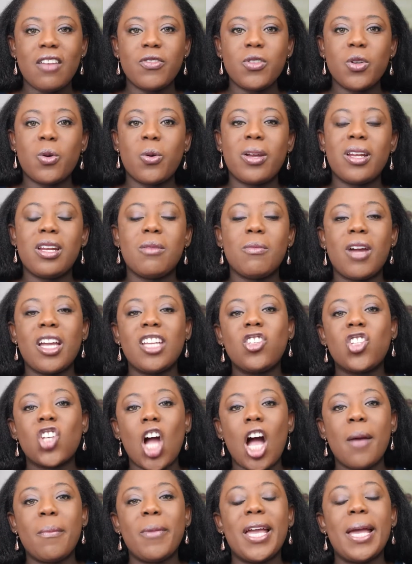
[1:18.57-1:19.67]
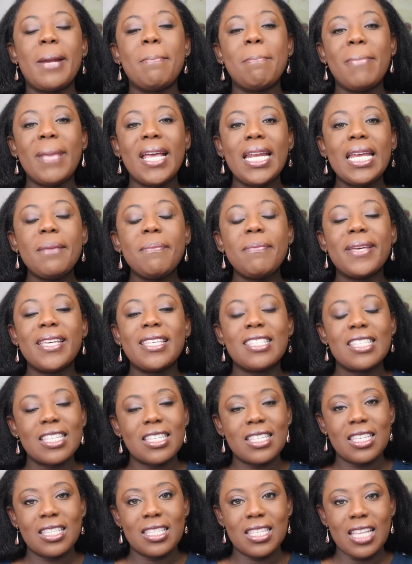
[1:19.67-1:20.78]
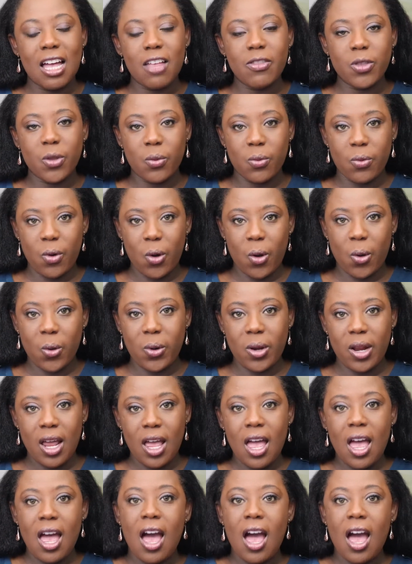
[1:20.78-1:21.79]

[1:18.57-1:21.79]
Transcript: after quitting my job and many businesses down the road,